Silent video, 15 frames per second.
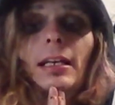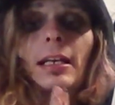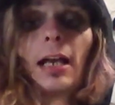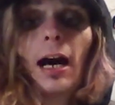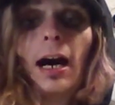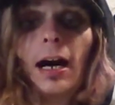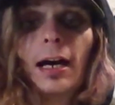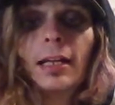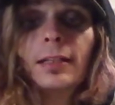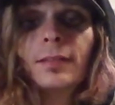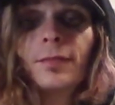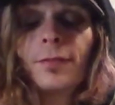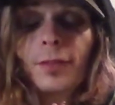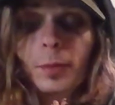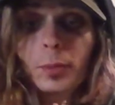
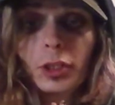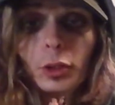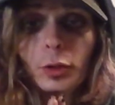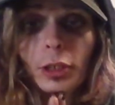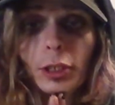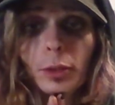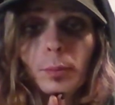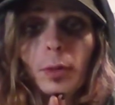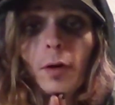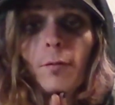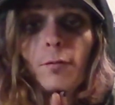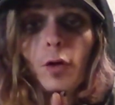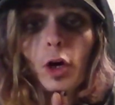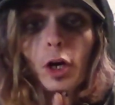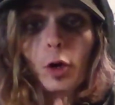gone from YouTube
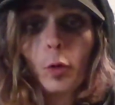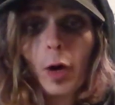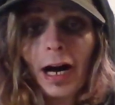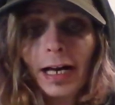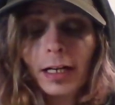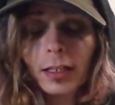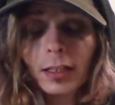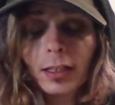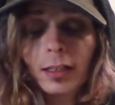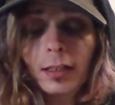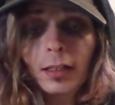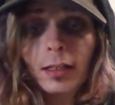for a while.